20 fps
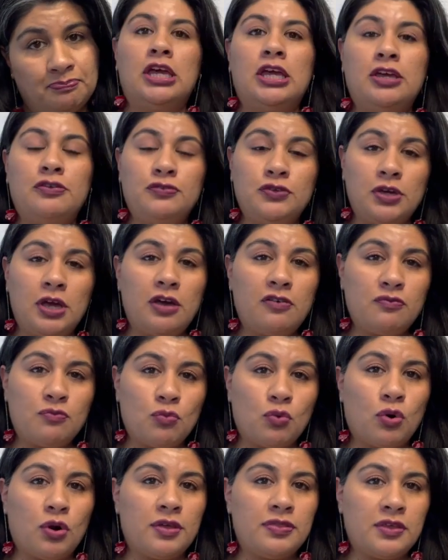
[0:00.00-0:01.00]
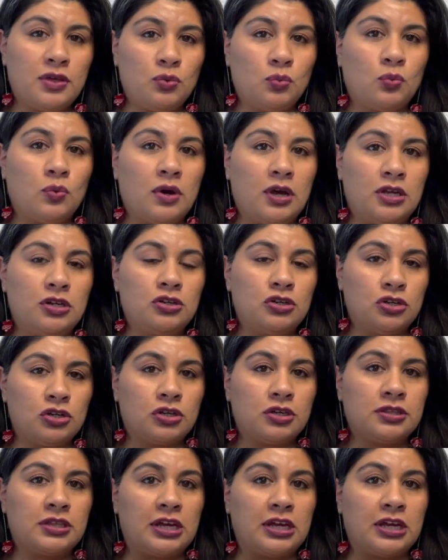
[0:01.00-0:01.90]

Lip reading: If you have more than one hook